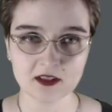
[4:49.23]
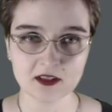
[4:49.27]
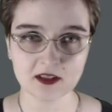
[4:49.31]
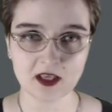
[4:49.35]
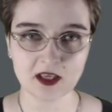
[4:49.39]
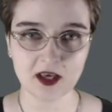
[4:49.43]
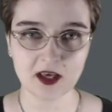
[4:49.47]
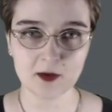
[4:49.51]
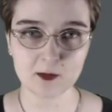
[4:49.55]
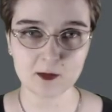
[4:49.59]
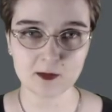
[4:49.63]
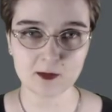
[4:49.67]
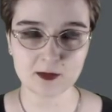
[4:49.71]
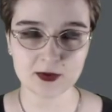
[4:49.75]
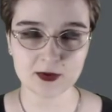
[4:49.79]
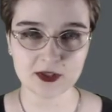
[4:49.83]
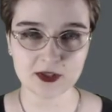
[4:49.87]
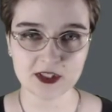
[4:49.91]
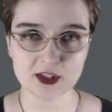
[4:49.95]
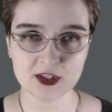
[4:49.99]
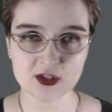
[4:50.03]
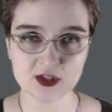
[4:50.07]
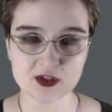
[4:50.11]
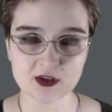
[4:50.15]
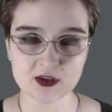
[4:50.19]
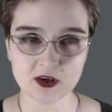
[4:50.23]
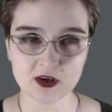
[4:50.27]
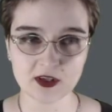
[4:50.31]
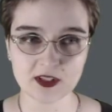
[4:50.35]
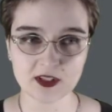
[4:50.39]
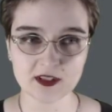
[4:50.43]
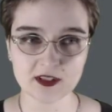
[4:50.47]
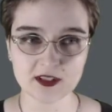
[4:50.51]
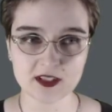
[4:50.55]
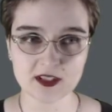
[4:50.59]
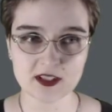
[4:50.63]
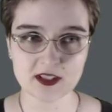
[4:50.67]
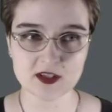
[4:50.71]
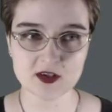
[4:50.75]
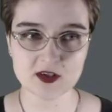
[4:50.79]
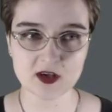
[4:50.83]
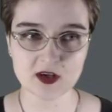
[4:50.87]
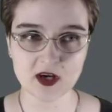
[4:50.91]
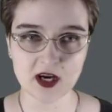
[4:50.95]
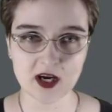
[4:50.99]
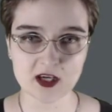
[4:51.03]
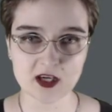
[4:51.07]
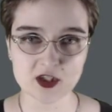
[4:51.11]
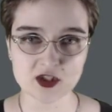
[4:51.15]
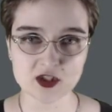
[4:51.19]
I'm pretty sure that these are
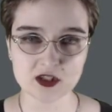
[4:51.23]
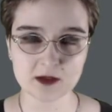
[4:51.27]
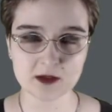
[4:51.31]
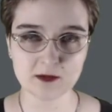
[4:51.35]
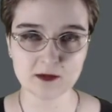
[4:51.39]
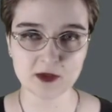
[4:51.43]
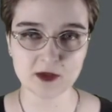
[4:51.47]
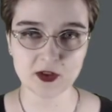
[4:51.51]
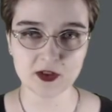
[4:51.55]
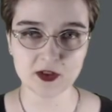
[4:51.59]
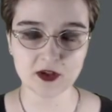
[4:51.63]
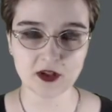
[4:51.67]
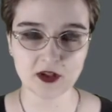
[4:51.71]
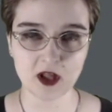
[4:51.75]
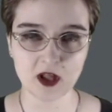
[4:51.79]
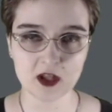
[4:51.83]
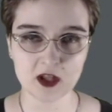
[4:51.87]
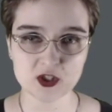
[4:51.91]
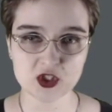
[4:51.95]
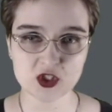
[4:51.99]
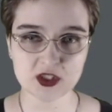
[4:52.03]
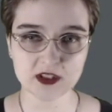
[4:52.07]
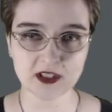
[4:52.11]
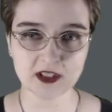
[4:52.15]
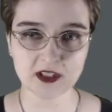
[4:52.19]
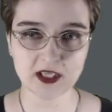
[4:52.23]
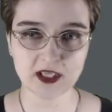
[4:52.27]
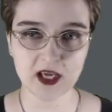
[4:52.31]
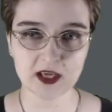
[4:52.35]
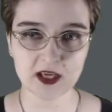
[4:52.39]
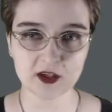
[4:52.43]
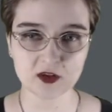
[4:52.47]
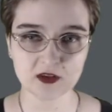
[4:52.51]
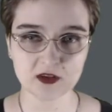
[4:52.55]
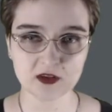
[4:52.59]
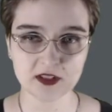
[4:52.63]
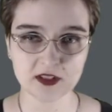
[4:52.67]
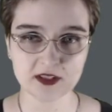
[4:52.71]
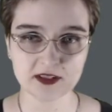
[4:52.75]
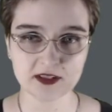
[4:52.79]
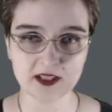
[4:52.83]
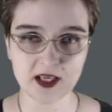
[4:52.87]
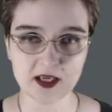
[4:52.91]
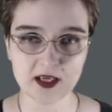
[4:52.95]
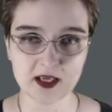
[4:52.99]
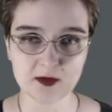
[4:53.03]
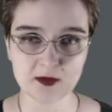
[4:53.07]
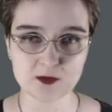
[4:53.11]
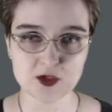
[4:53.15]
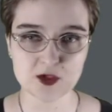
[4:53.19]
actually mythologically accurate
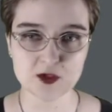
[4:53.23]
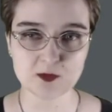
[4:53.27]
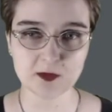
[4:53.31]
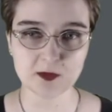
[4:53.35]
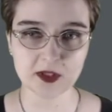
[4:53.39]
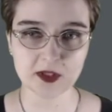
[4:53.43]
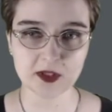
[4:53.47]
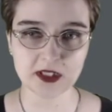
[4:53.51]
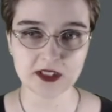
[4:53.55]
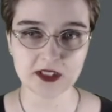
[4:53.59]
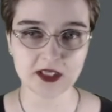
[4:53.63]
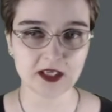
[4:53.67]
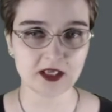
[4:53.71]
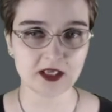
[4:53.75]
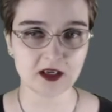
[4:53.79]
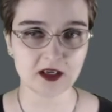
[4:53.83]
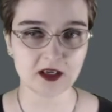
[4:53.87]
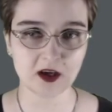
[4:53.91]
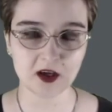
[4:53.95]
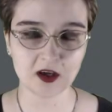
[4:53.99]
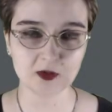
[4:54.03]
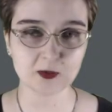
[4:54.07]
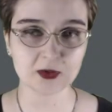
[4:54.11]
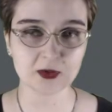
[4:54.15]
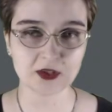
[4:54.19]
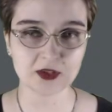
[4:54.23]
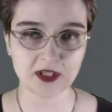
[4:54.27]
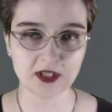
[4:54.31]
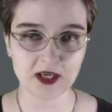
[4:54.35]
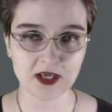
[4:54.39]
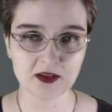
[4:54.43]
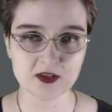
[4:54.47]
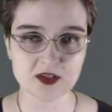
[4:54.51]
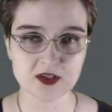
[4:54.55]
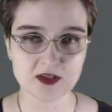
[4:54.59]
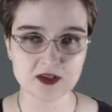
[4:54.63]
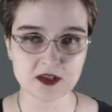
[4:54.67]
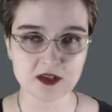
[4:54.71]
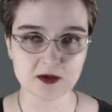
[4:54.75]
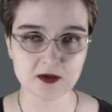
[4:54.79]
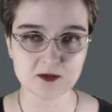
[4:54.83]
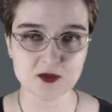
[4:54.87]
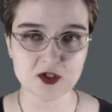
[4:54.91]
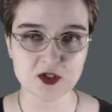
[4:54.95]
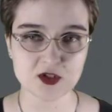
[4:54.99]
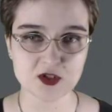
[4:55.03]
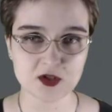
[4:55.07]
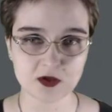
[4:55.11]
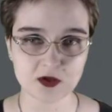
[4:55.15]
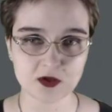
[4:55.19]
names, but I can't pronounce them,
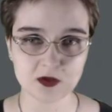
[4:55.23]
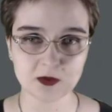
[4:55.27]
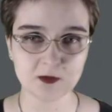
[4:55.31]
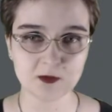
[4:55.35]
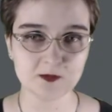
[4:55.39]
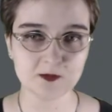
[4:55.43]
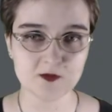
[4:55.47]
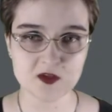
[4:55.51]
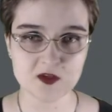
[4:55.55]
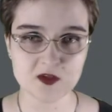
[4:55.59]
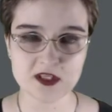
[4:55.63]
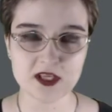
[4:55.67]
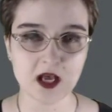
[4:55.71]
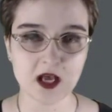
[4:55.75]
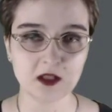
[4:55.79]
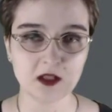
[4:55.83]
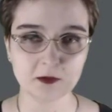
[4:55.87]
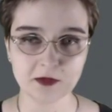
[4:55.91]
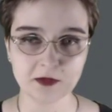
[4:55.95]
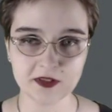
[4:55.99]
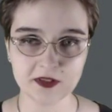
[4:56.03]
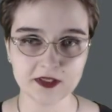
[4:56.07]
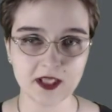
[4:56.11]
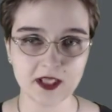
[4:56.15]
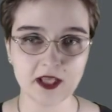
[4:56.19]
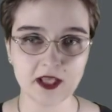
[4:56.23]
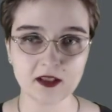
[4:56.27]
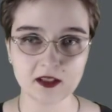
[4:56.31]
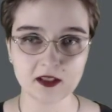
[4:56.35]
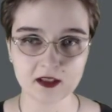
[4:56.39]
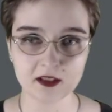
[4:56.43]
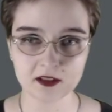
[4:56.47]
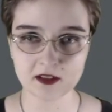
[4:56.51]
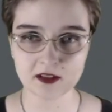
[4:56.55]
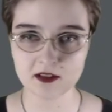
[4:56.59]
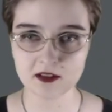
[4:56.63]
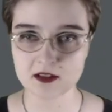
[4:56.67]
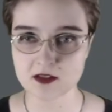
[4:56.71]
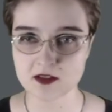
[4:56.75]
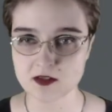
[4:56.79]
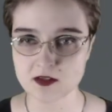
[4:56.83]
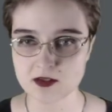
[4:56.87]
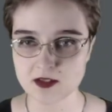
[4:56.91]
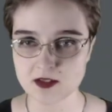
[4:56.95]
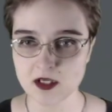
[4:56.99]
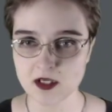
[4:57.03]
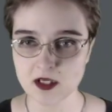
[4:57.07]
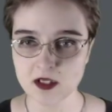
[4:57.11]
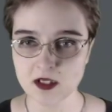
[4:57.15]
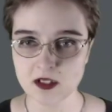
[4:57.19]
so Salmonella it
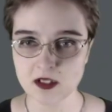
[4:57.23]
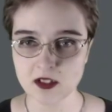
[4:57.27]
is.